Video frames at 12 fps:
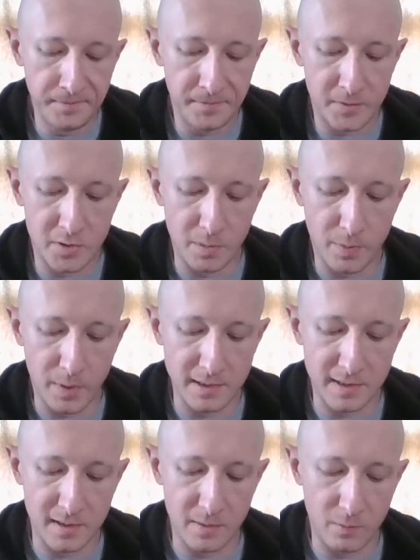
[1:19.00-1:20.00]
She
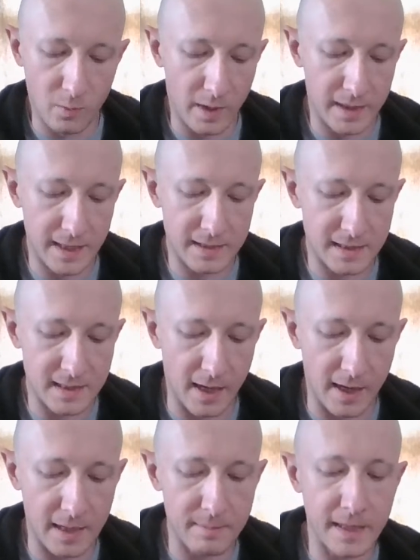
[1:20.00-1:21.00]
pressed them one at a
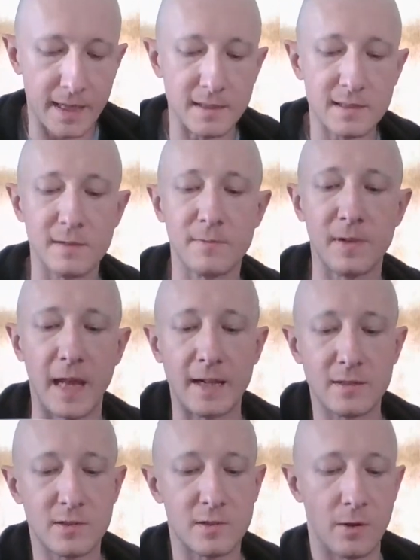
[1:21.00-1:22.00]
time against the
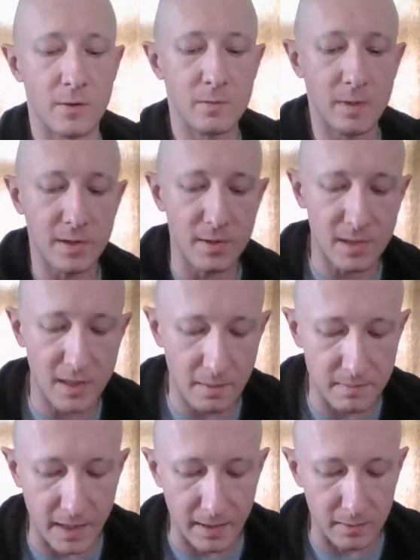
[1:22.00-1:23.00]
flat stone with her
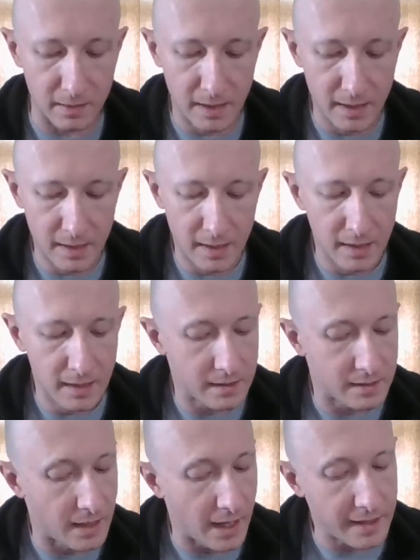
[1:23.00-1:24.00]
thumbnail.
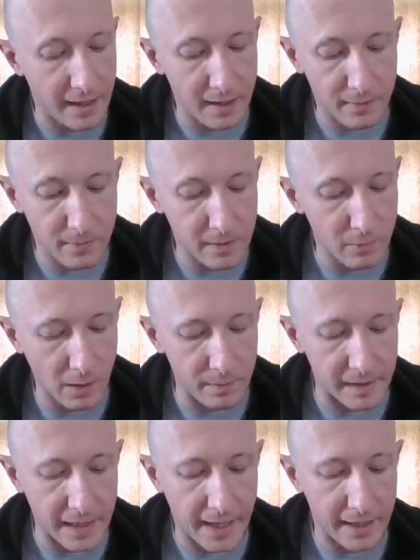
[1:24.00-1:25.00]
Not every
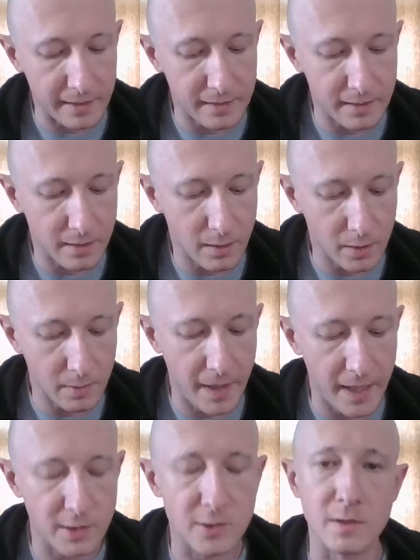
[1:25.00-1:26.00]
woman had her
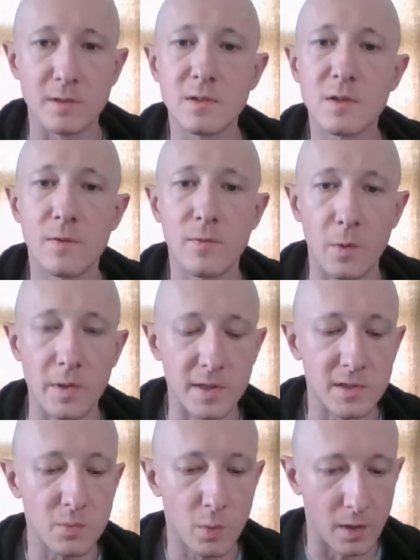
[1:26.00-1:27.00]
patience for
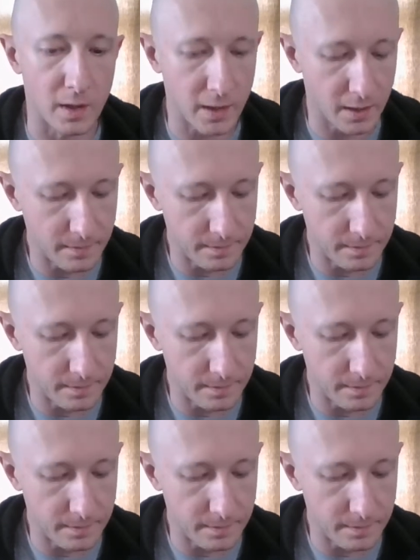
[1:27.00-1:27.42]
this work.